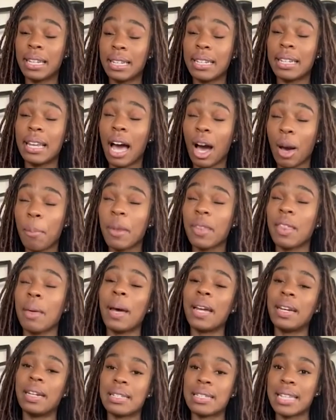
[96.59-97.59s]
helping them
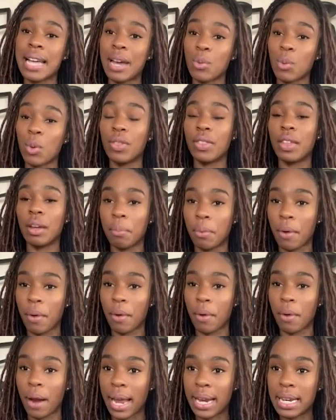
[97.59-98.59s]
understand what their
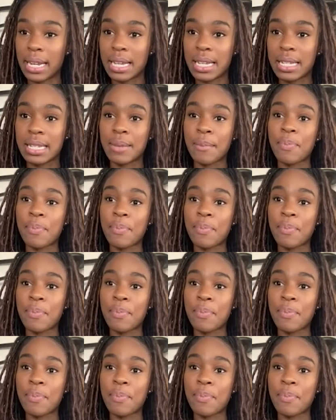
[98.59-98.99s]
brand is,